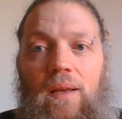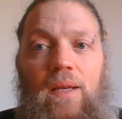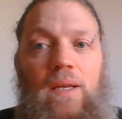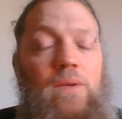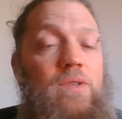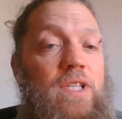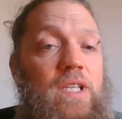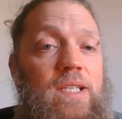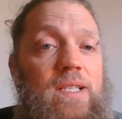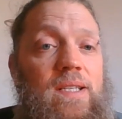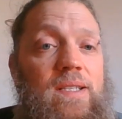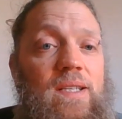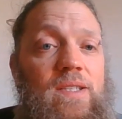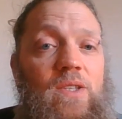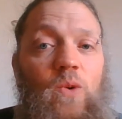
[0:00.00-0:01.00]
You know,
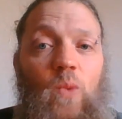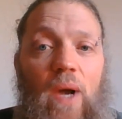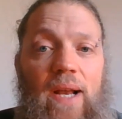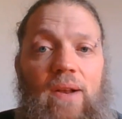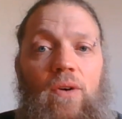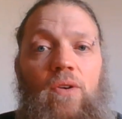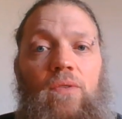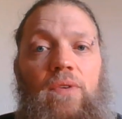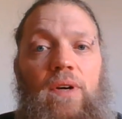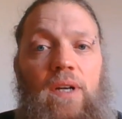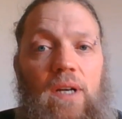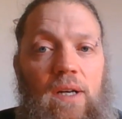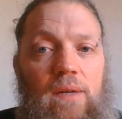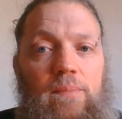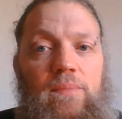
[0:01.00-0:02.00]
Jesus is the way to
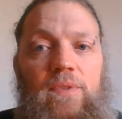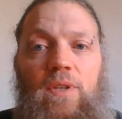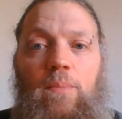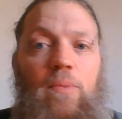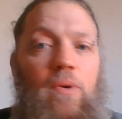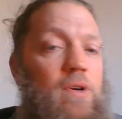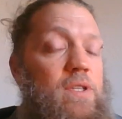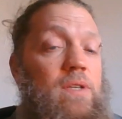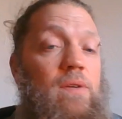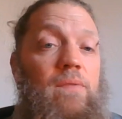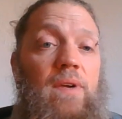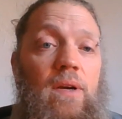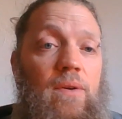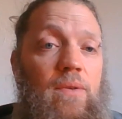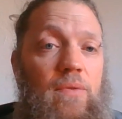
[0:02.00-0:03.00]
overcome, to
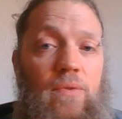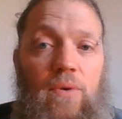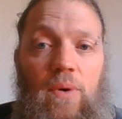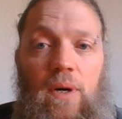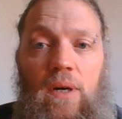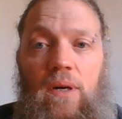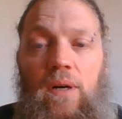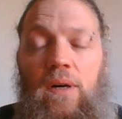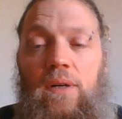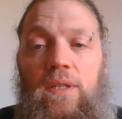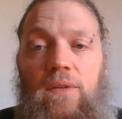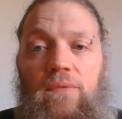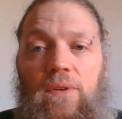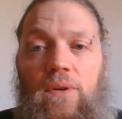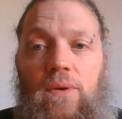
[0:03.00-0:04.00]
persevere through our
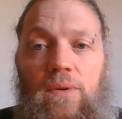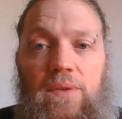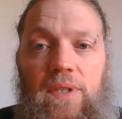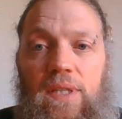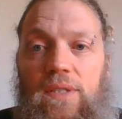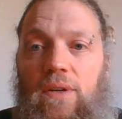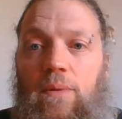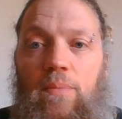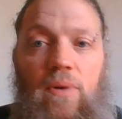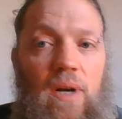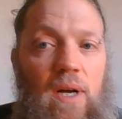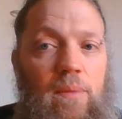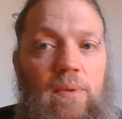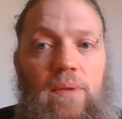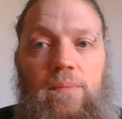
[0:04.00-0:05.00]
difficulties, our
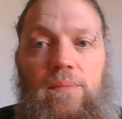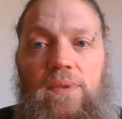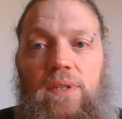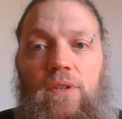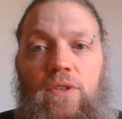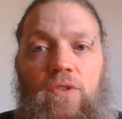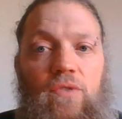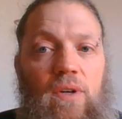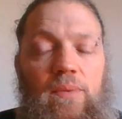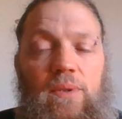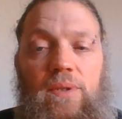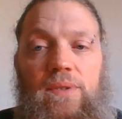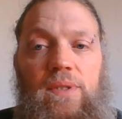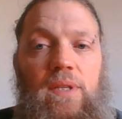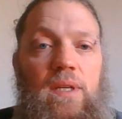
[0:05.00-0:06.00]
problems, our
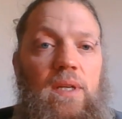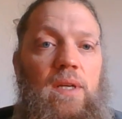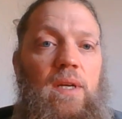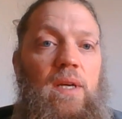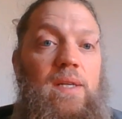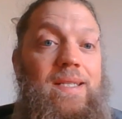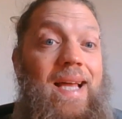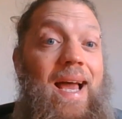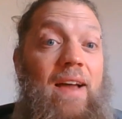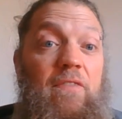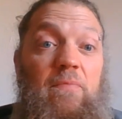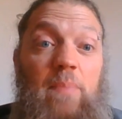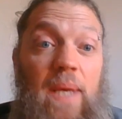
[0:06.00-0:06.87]
troubles, to have